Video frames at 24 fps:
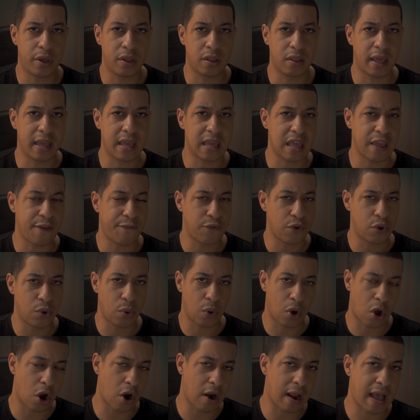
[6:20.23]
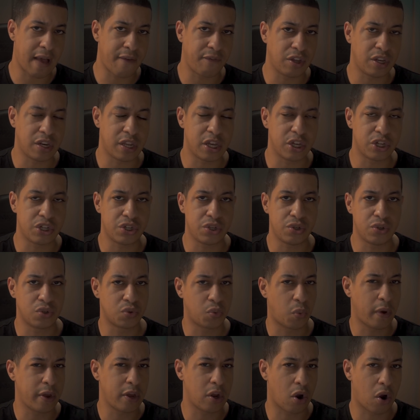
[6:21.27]
like, if you are having issues,
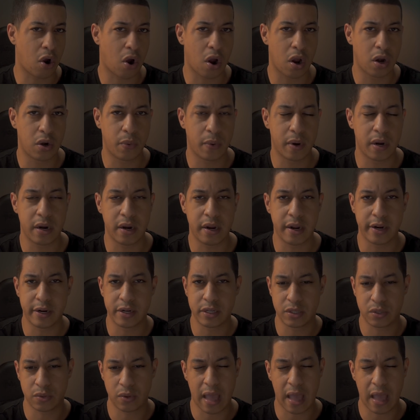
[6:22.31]
what your hardware is,